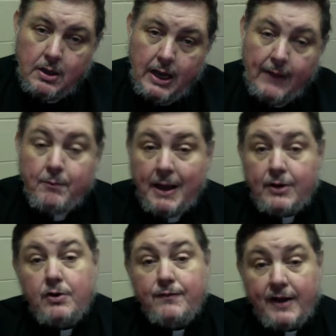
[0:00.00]
And the men
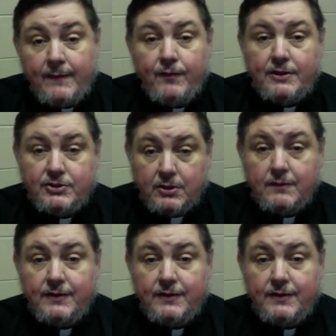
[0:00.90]
who have faithfully served